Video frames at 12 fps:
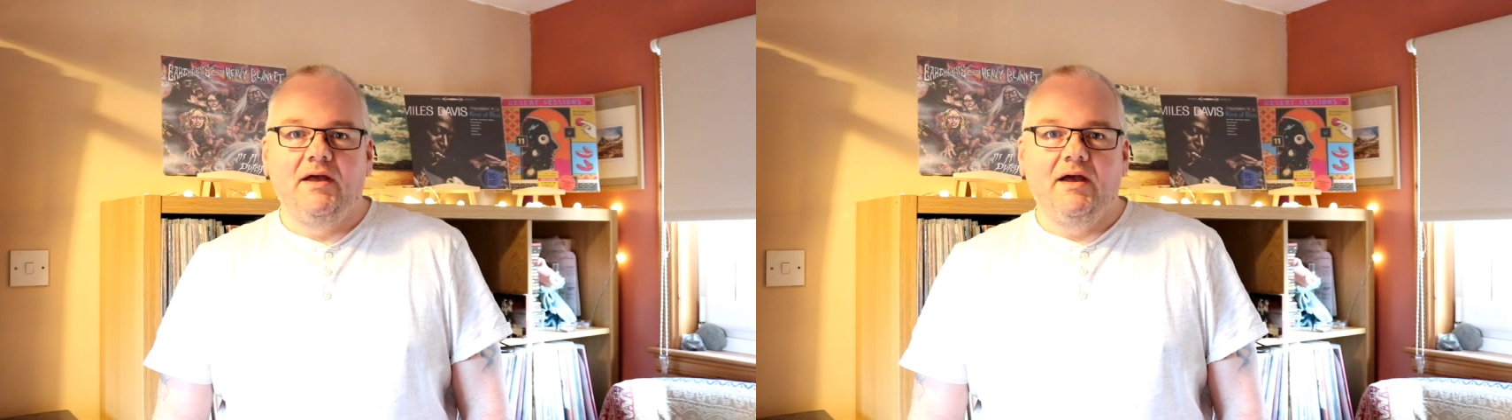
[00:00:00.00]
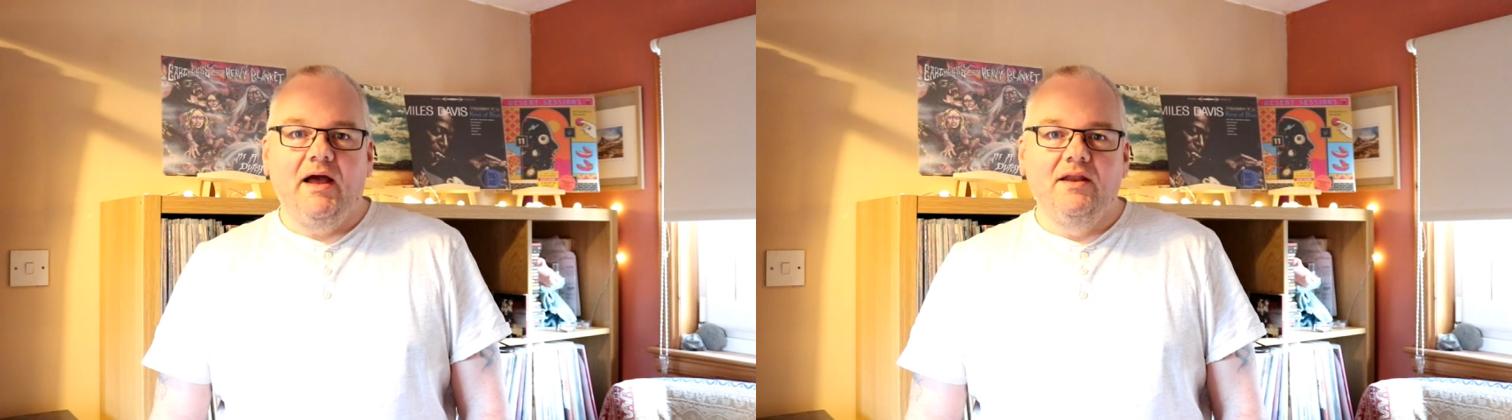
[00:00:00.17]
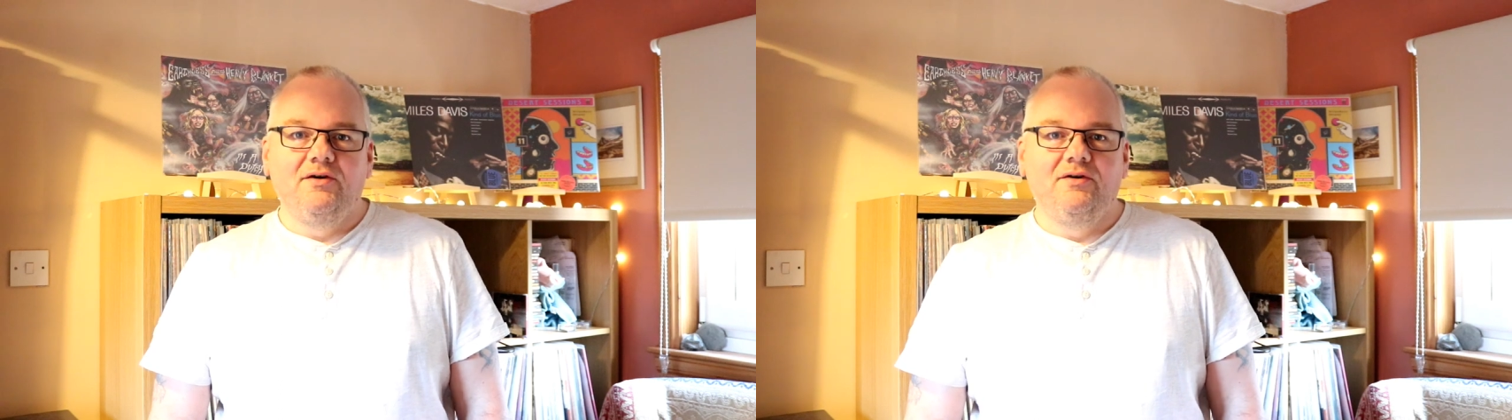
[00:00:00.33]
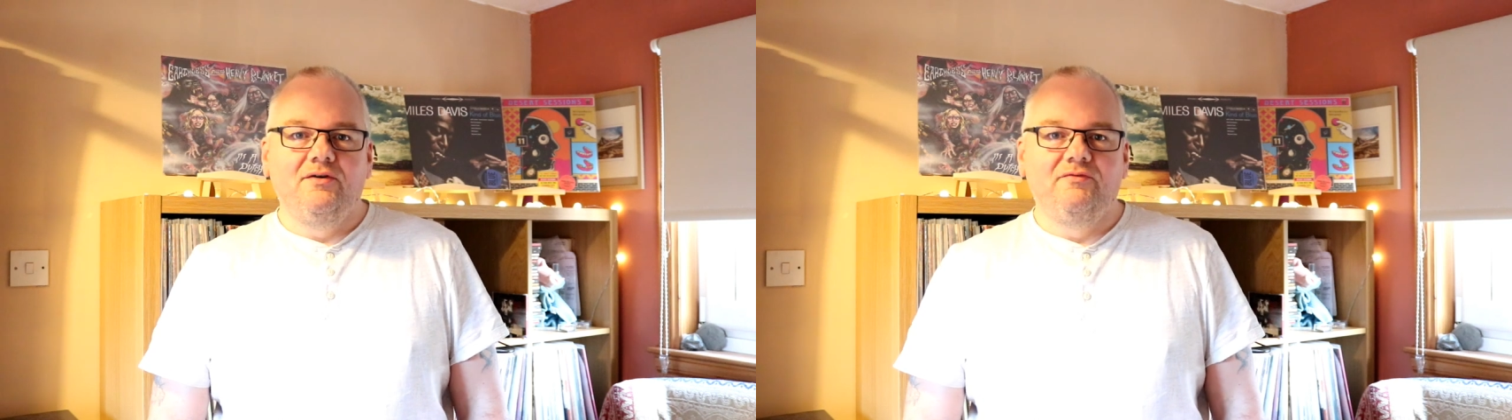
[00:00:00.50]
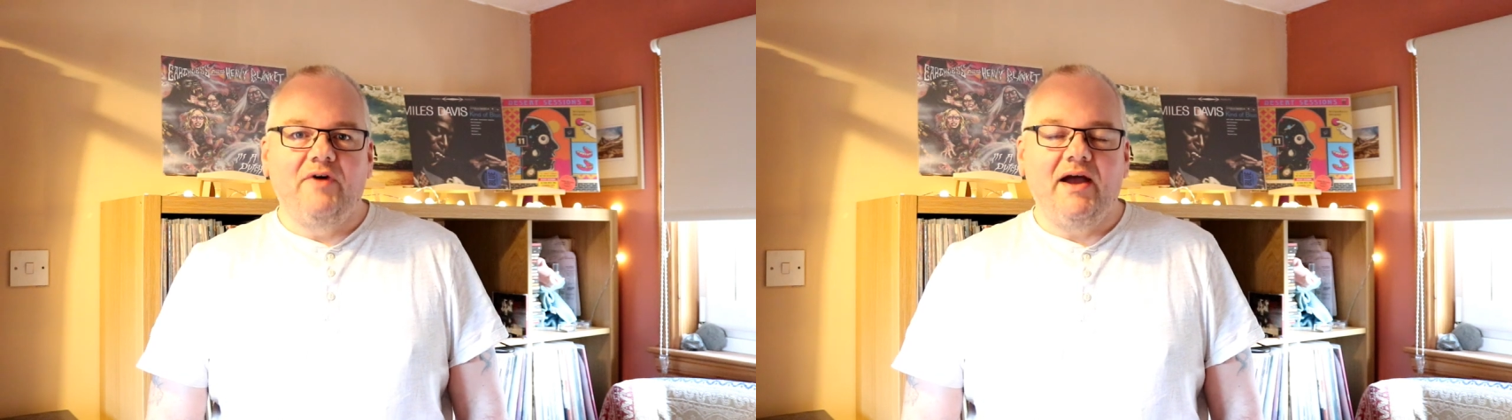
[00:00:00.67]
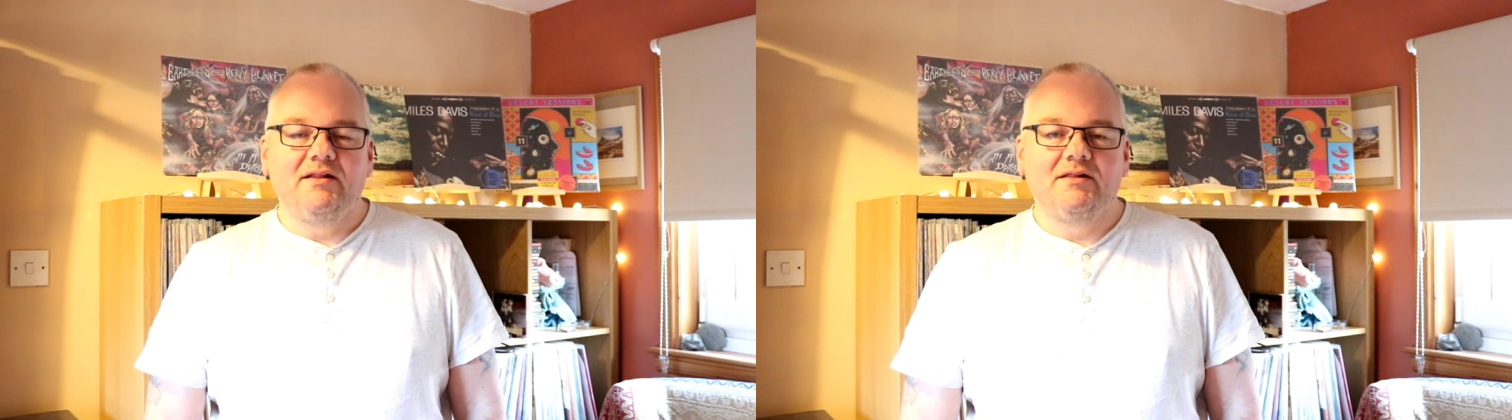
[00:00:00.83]
Hello
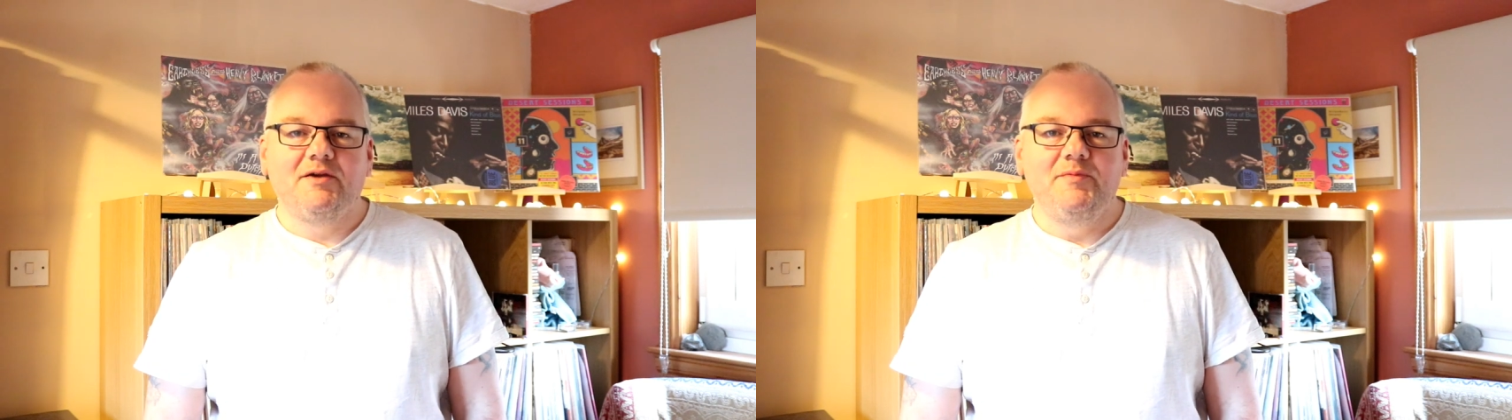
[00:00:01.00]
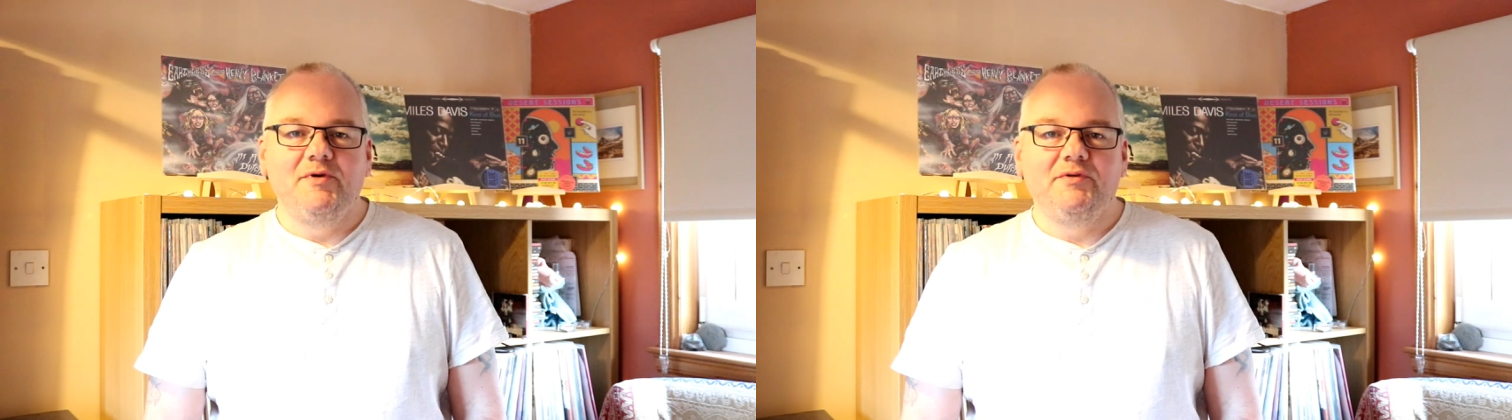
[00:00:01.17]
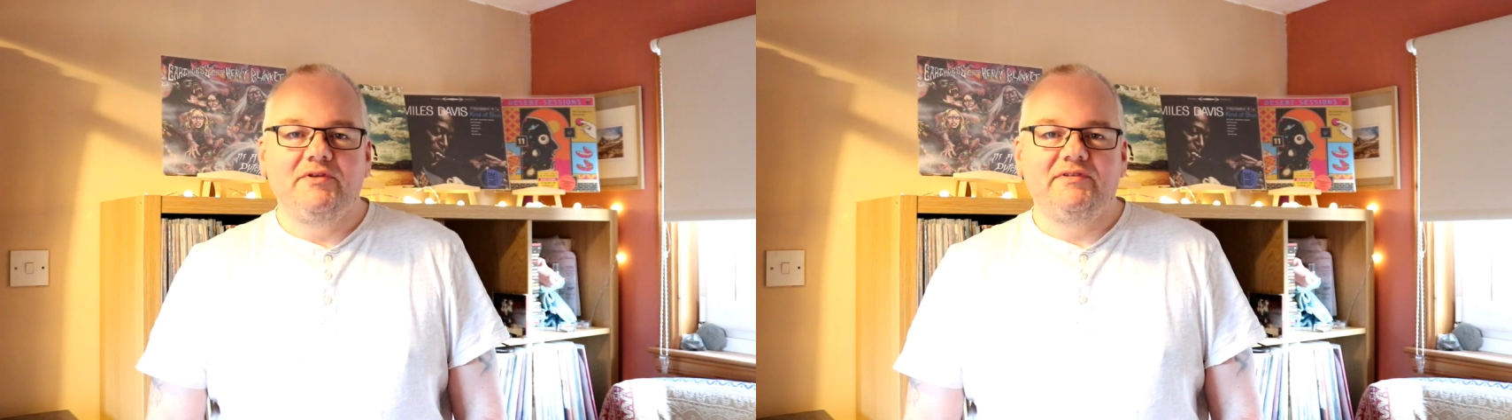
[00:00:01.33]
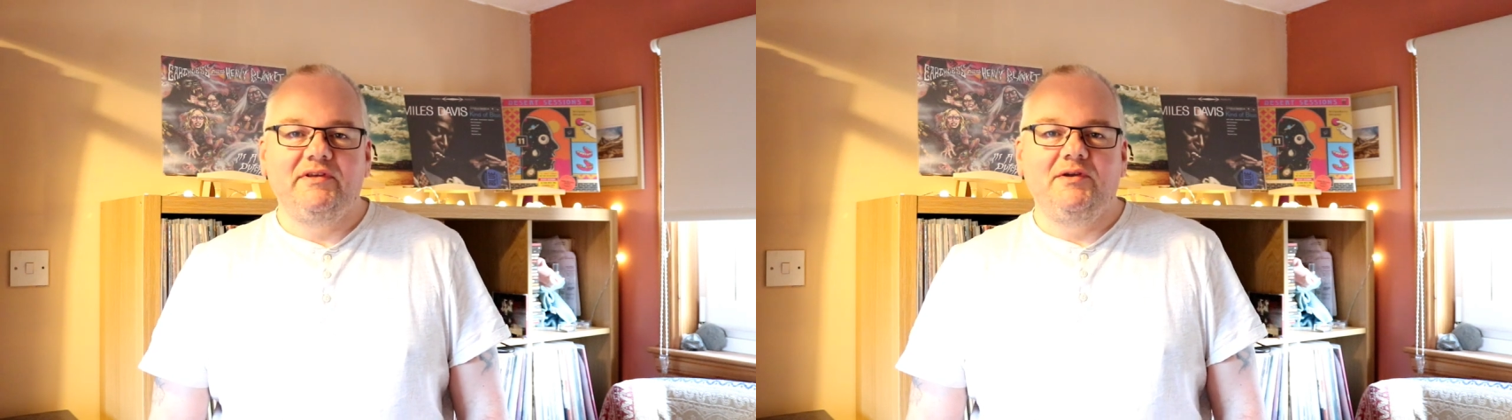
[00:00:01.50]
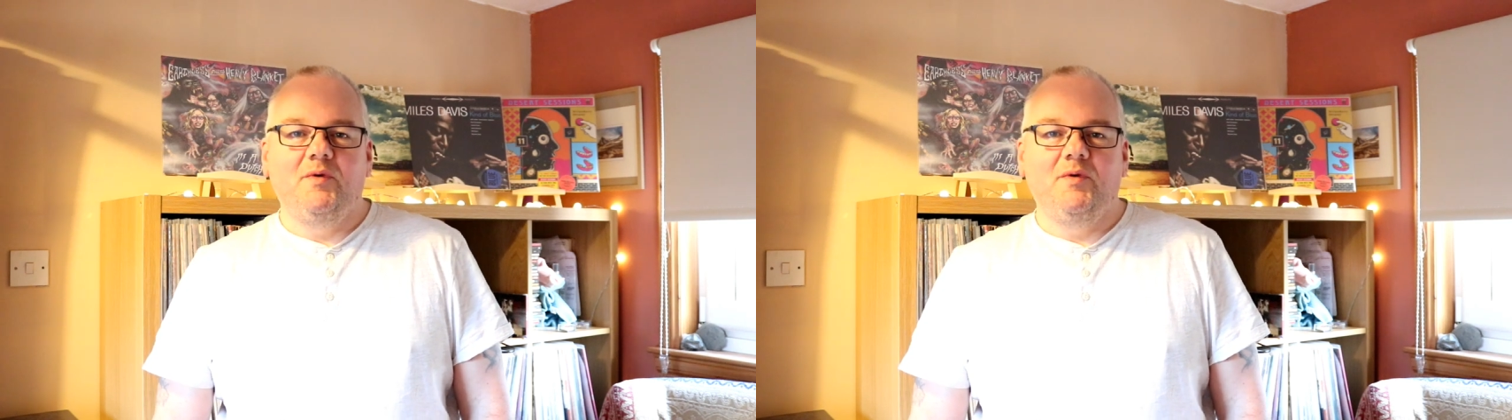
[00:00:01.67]
vinyl community,